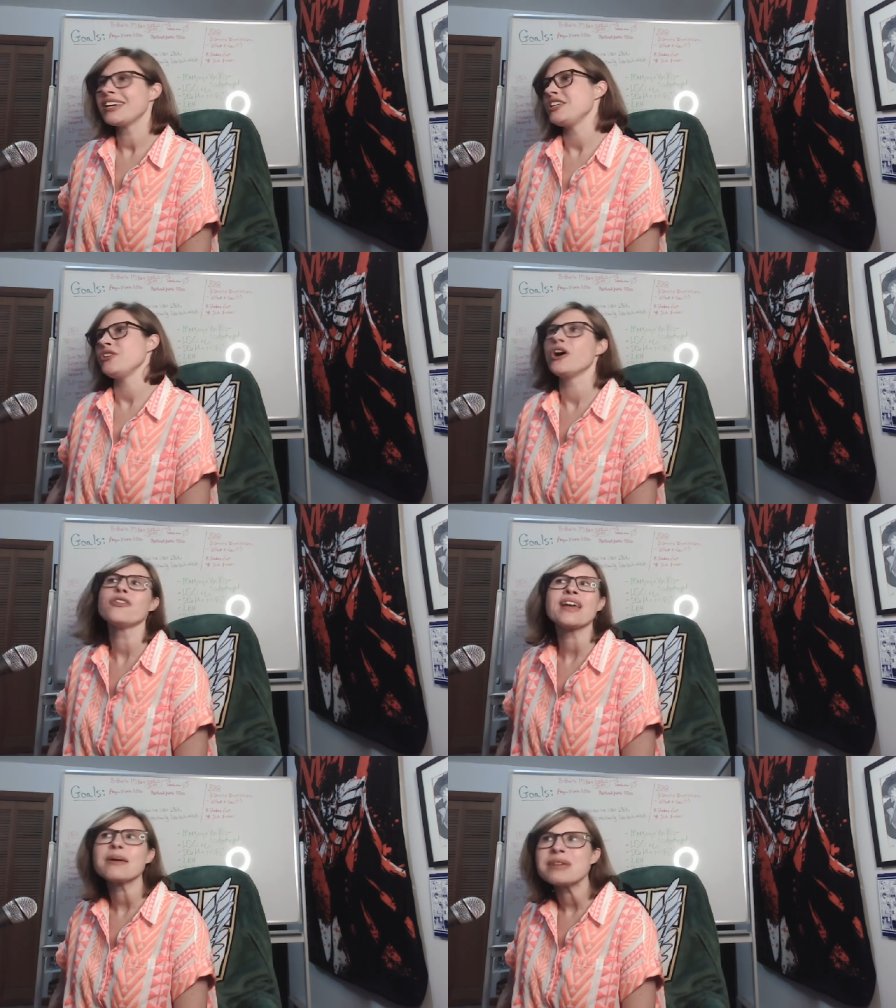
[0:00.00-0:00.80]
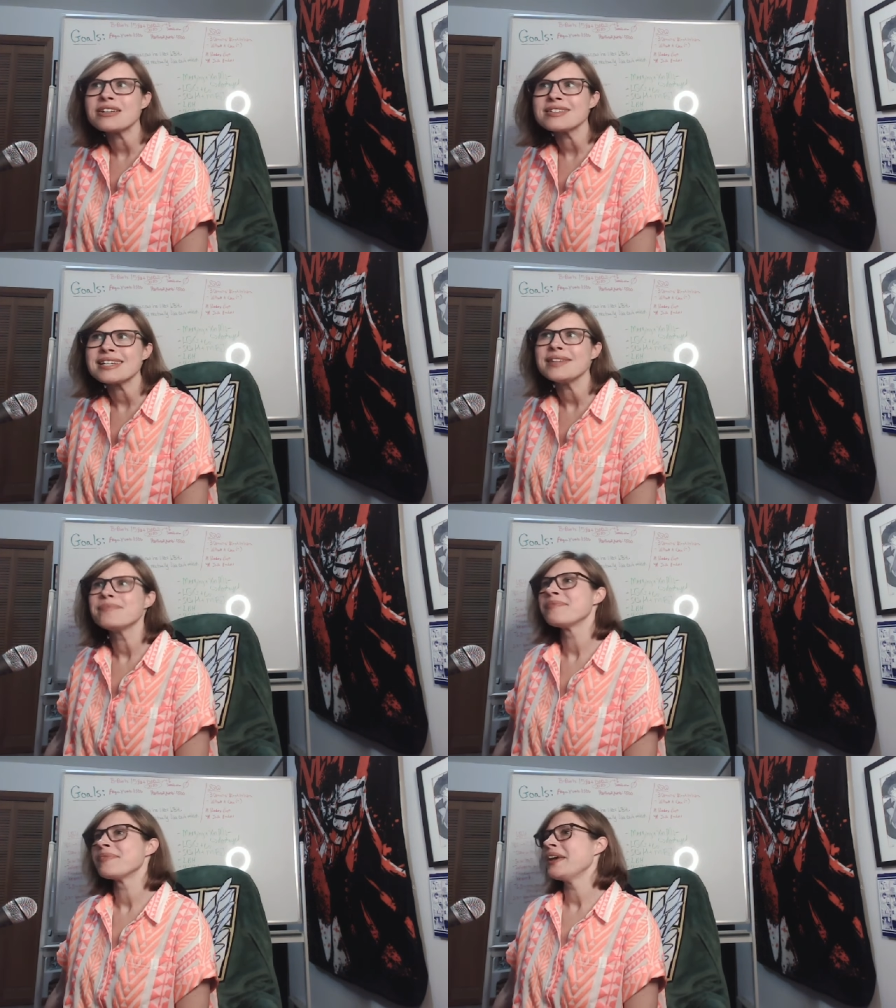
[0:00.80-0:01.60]
Y'all think I'm guilty.
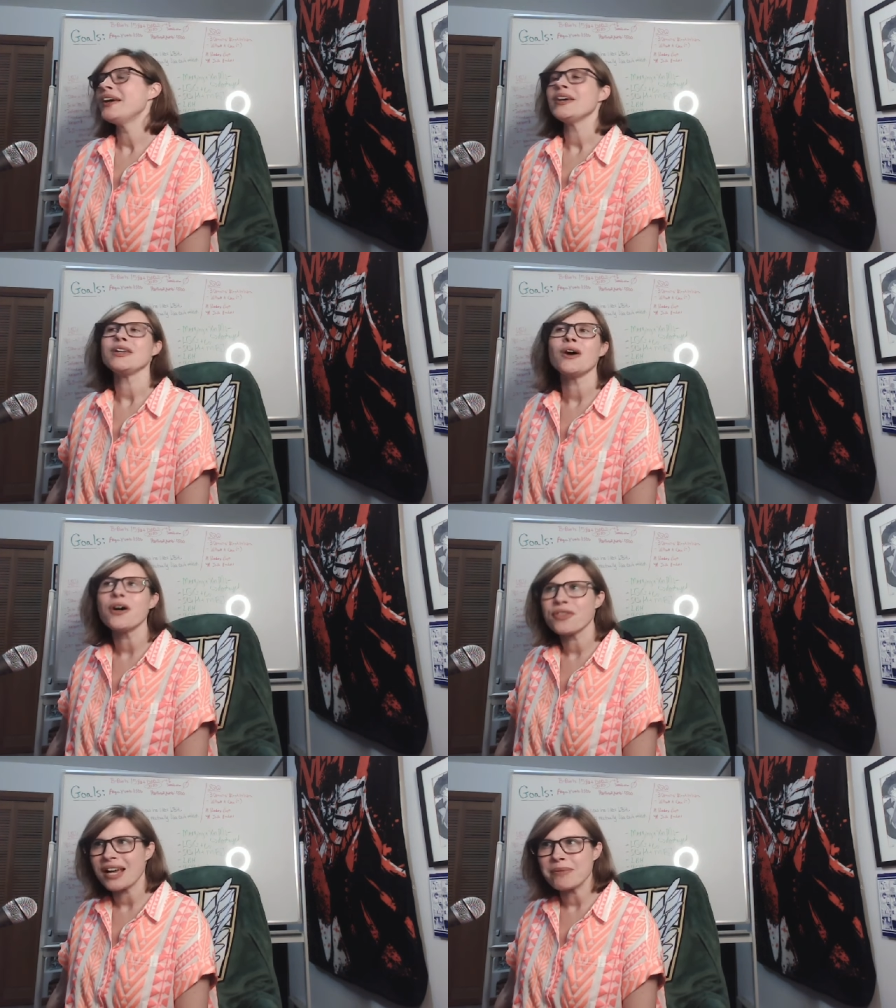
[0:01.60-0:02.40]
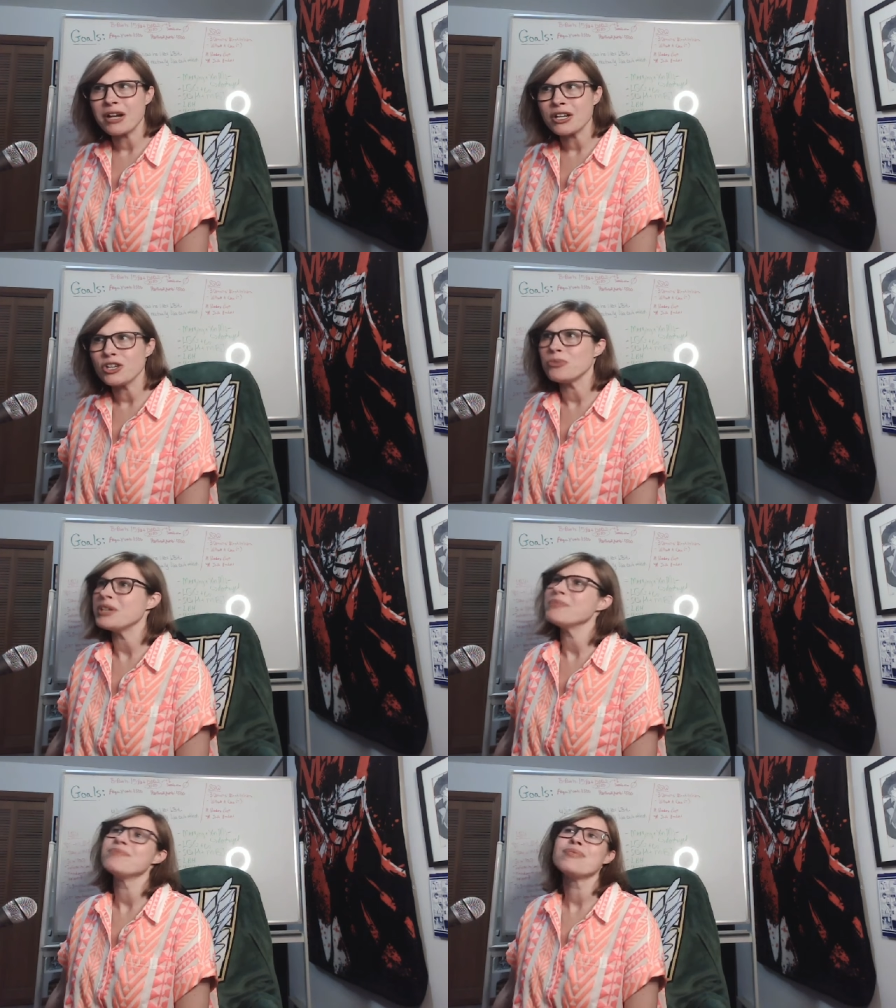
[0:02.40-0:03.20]
Y'all think I'm not a
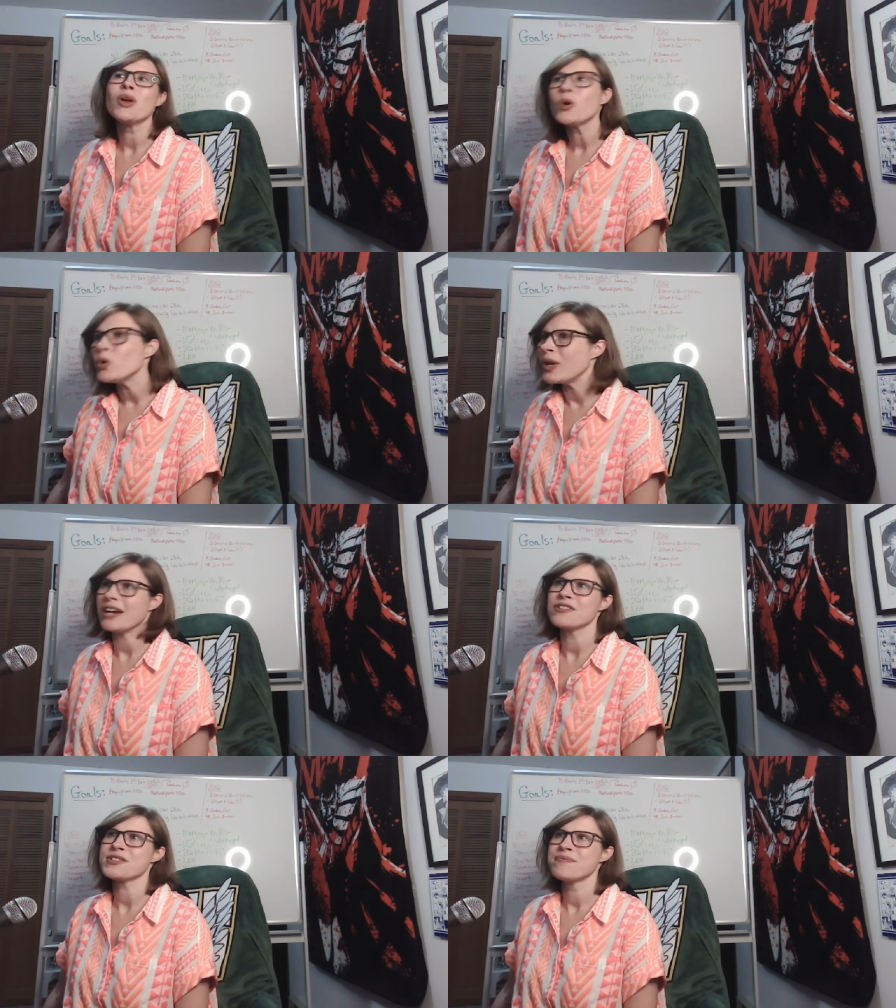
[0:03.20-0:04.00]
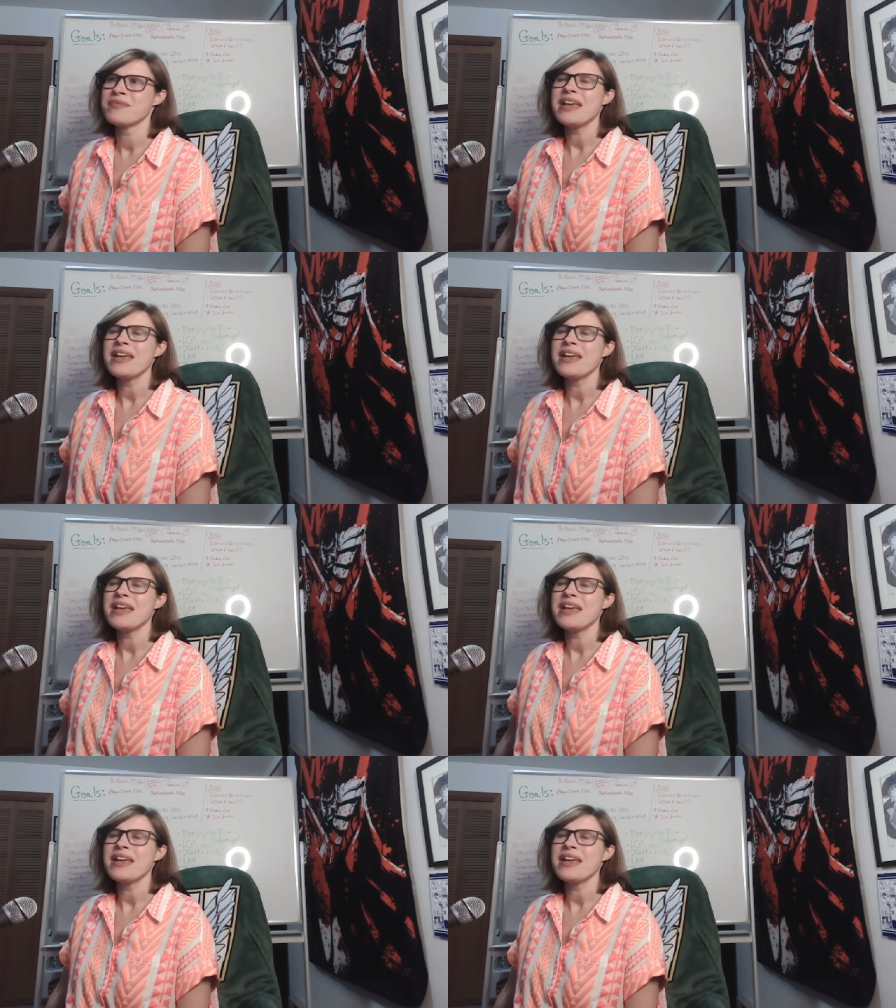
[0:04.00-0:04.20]
human. Who cares?